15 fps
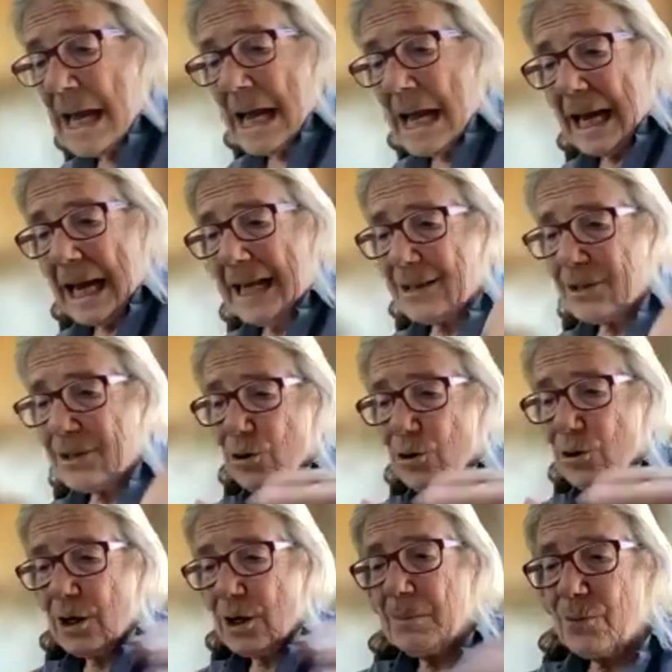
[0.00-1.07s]
and
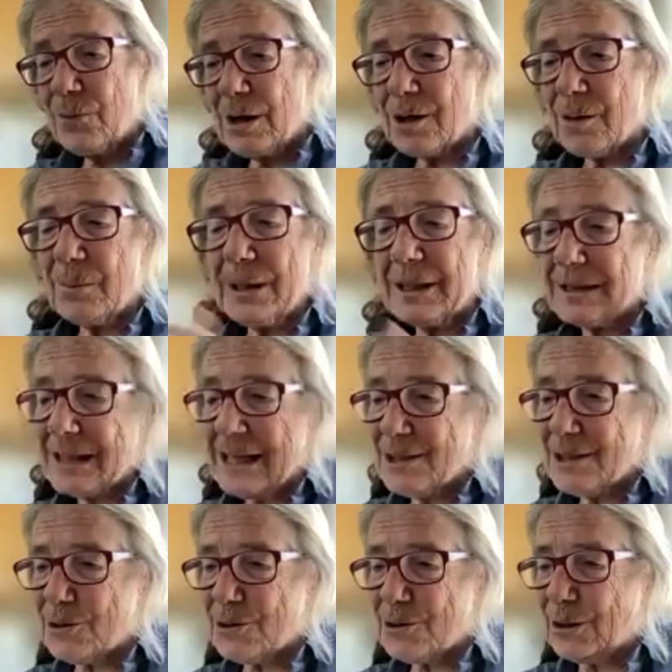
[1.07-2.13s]
join me in welcoming
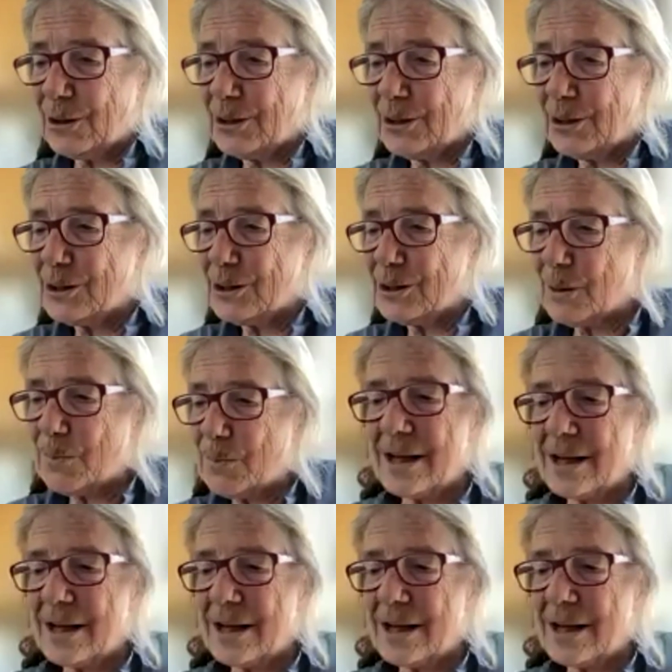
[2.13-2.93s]
Sejal to provide us with